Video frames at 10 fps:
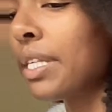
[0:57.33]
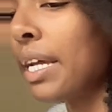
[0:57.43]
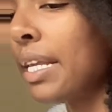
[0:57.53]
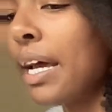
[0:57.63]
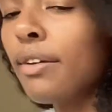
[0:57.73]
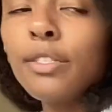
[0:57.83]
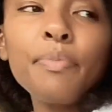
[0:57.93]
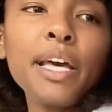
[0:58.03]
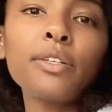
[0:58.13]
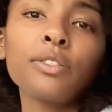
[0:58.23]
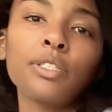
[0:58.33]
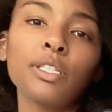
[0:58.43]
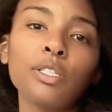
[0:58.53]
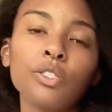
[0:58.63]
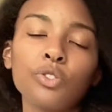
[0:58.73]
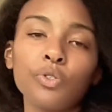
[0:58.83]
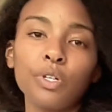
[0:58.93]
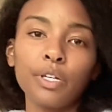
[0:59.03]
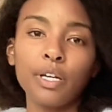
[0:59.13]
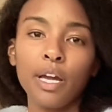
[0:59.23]
second house matters. This is
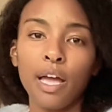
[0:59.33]
your